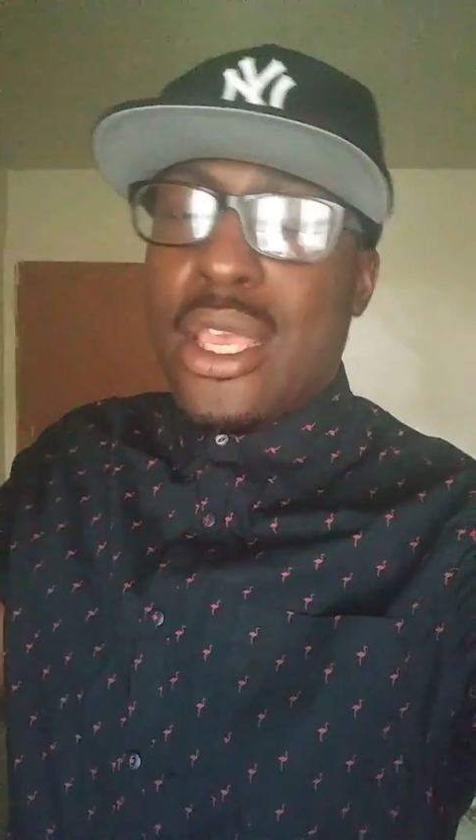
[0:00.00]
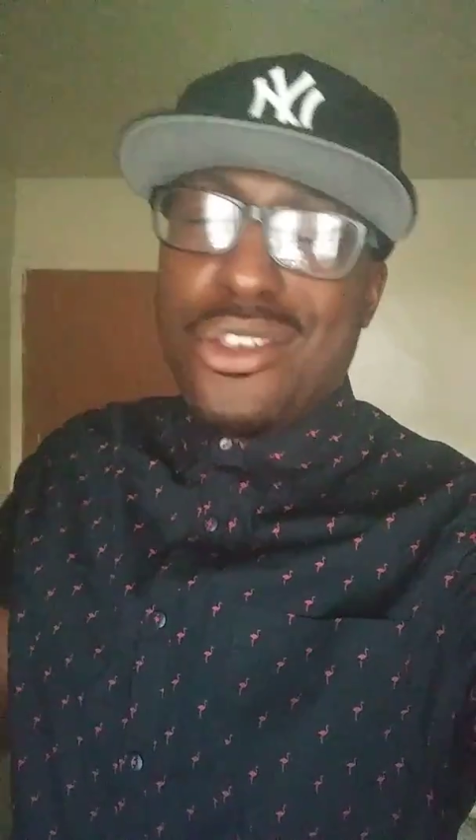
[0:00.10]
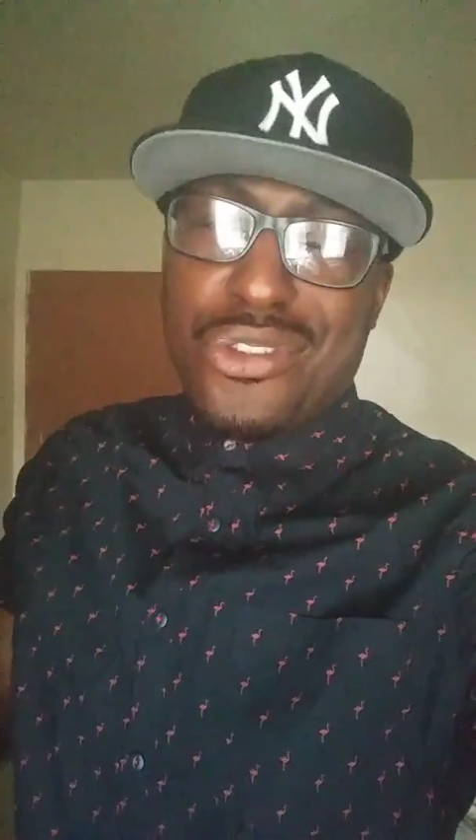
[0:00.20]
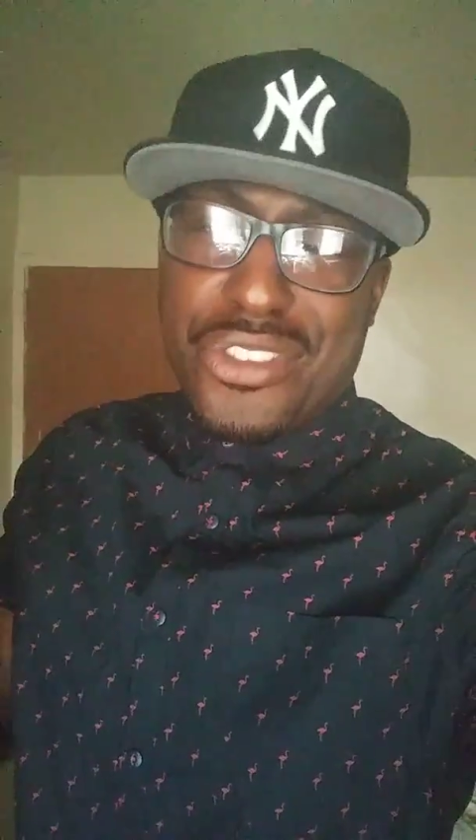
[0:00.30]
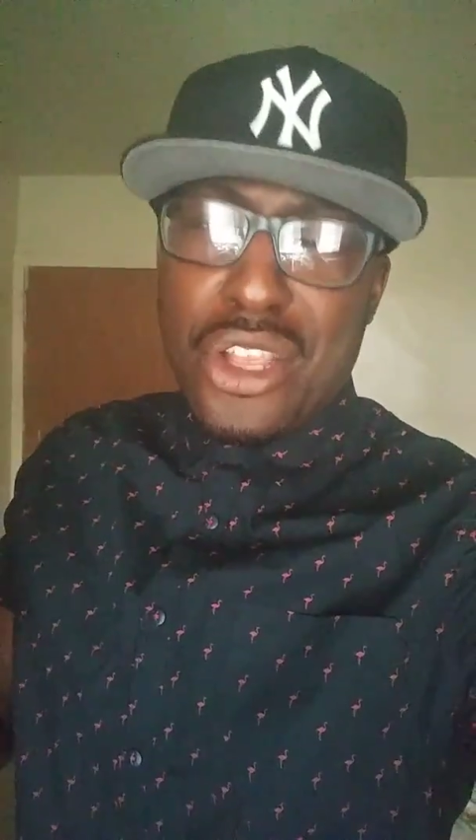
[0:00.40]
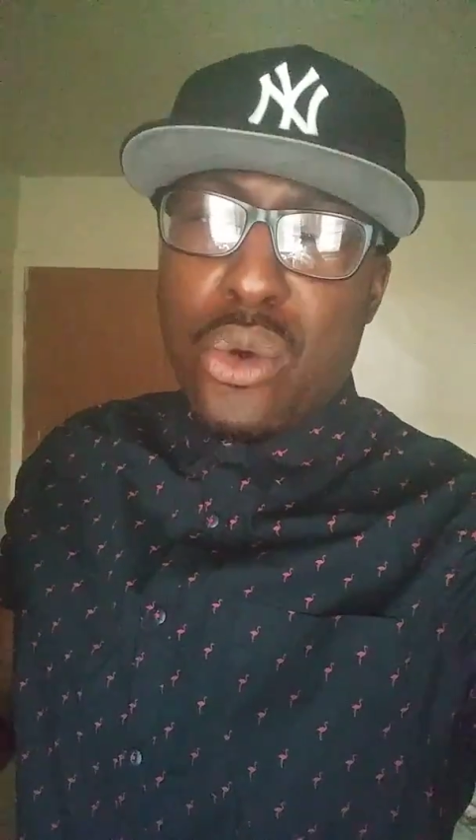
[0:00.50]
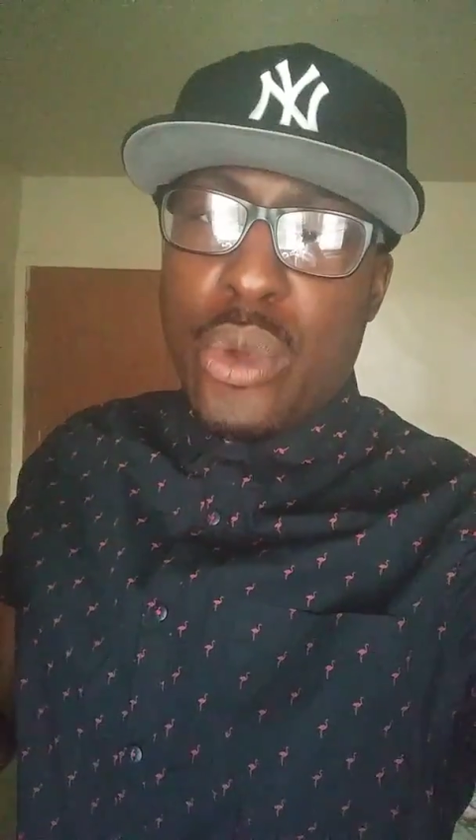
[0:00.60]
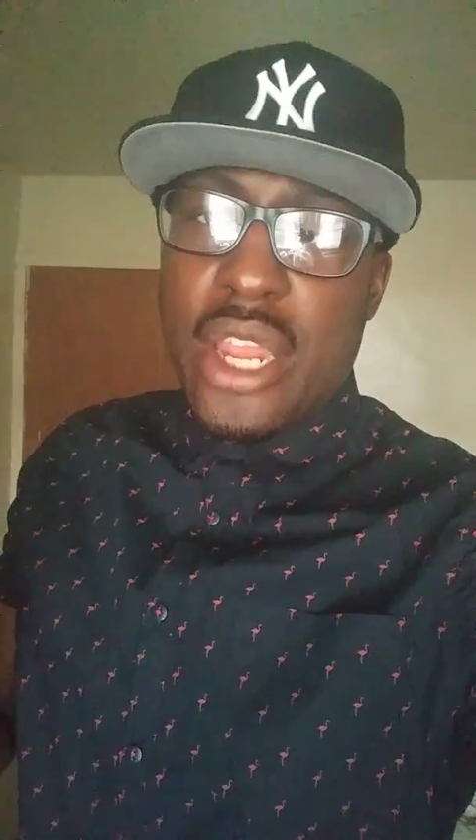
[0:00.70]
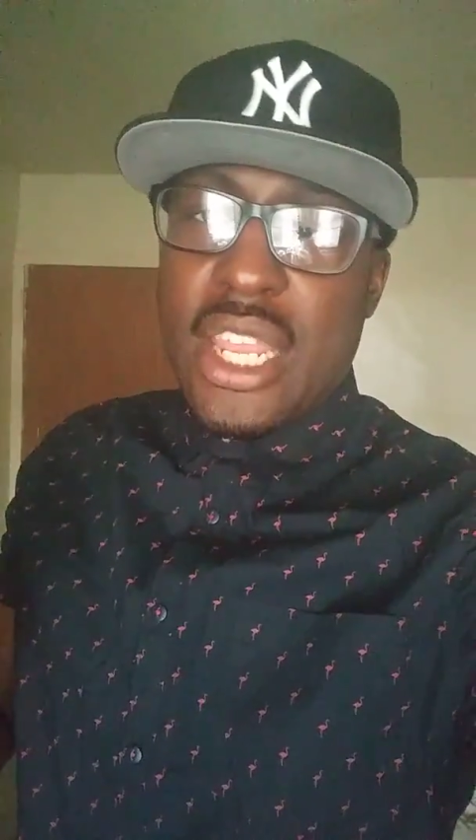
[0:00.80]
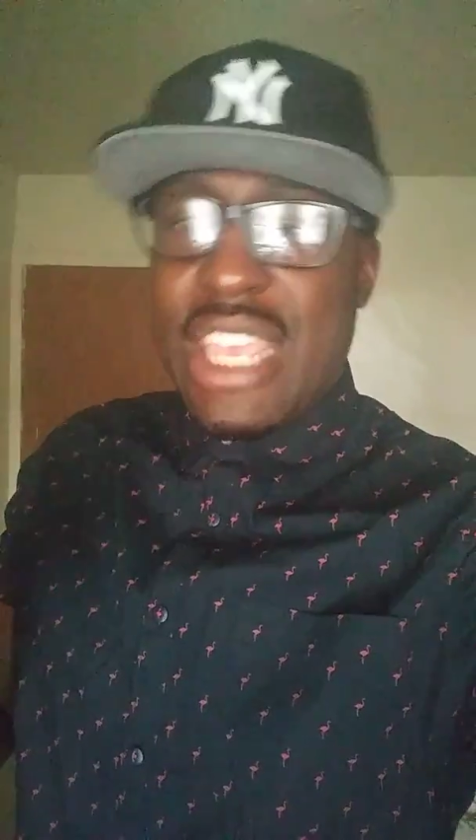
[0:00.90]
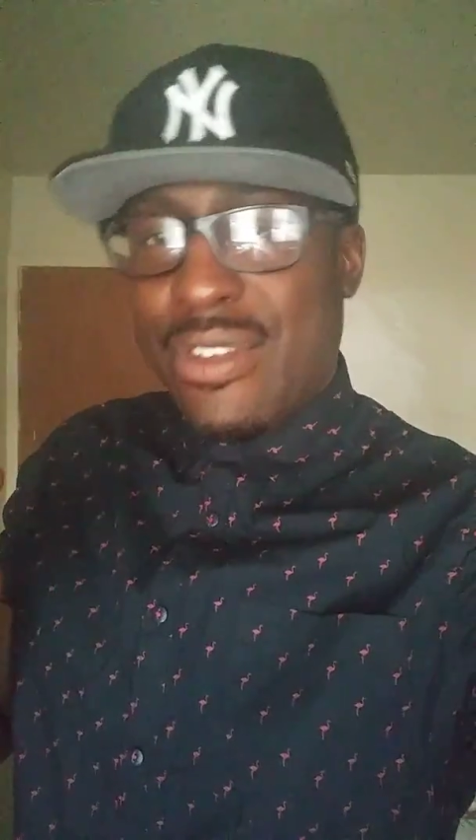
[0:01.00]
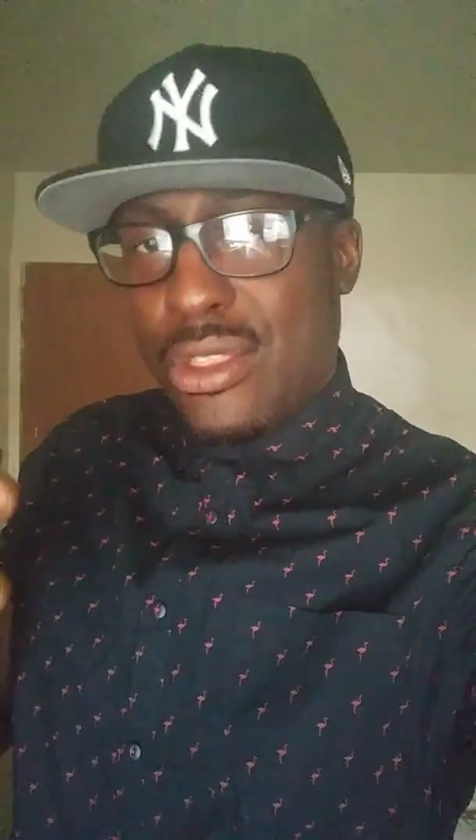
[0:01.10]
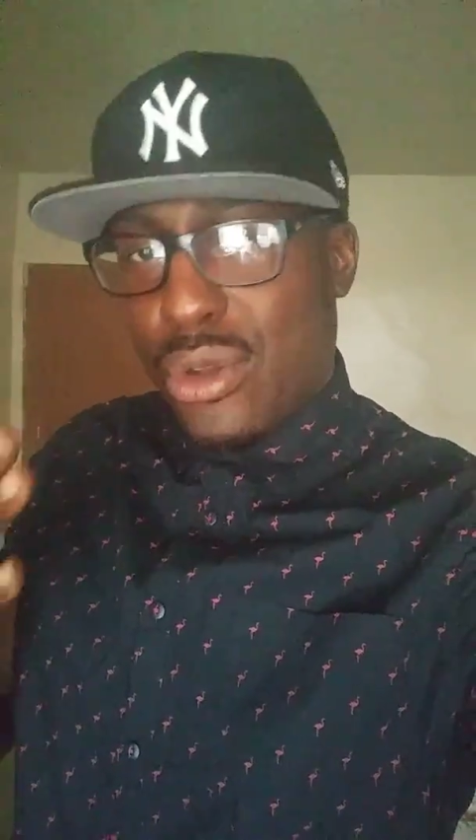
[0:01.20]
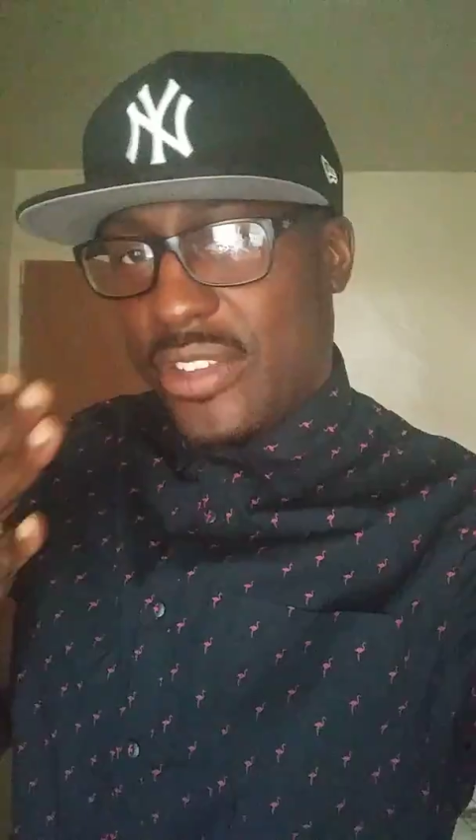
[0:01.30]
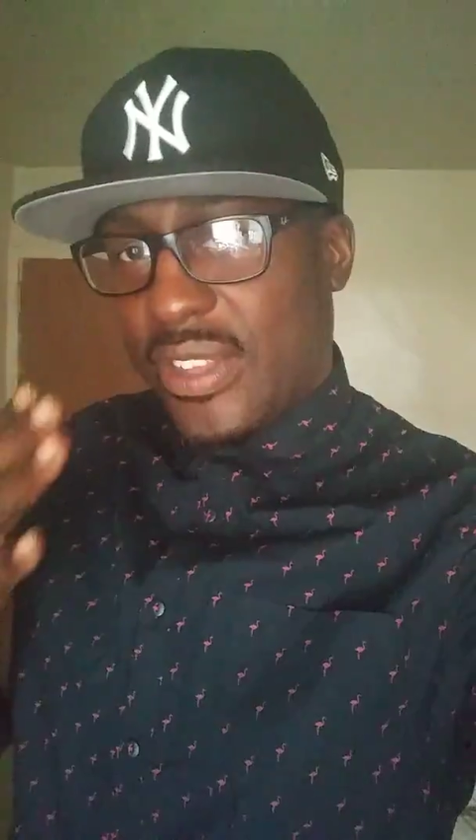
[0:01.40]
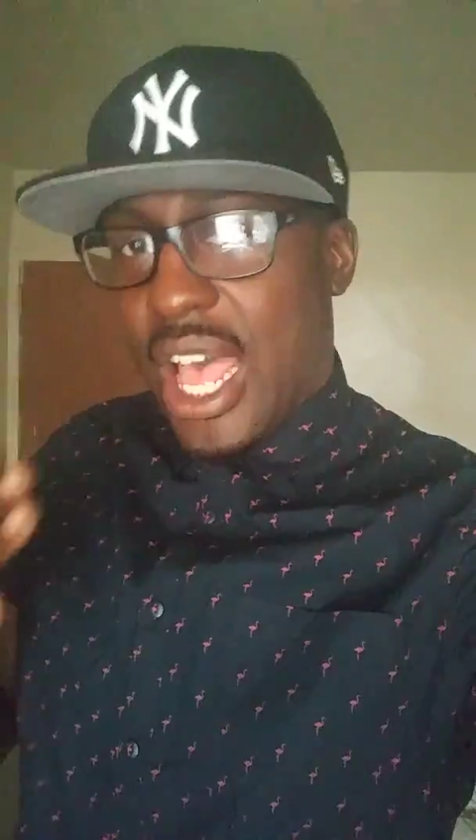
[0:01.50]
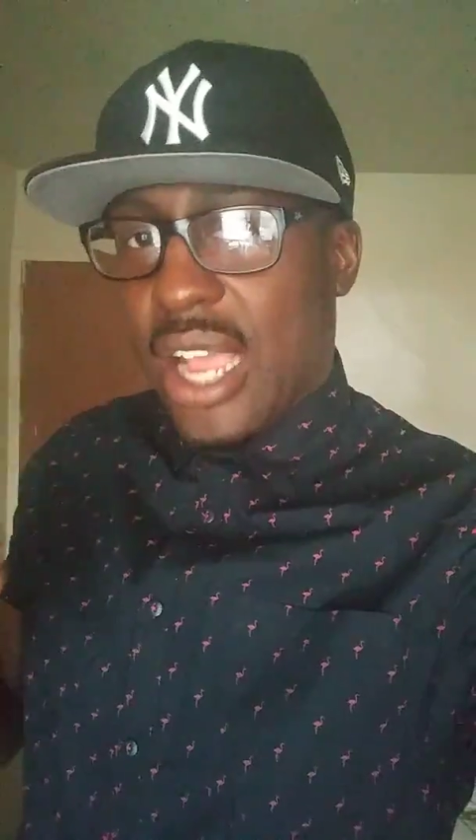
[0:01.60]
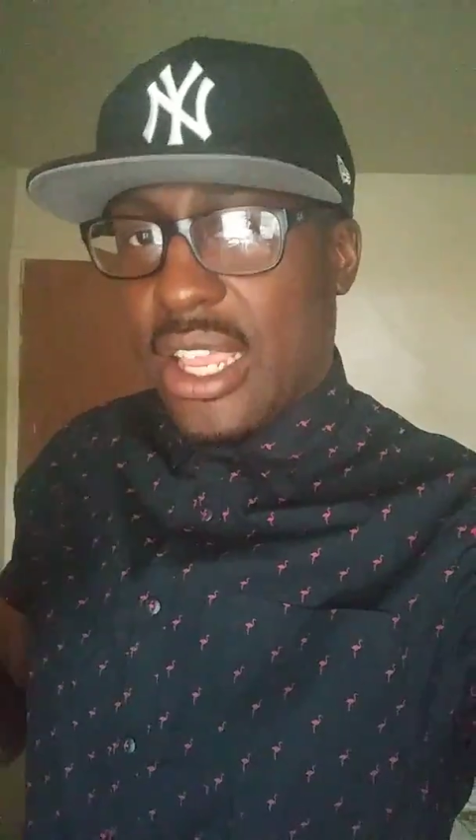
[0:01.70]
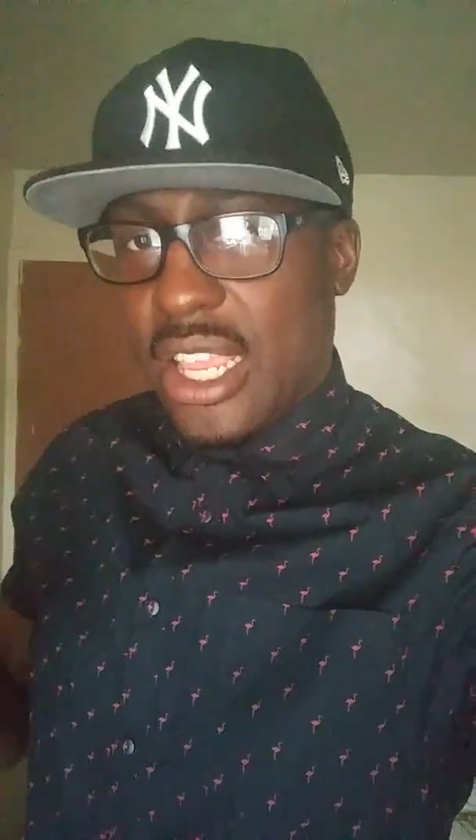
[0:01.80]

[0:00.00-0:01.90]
you still win, even though the stock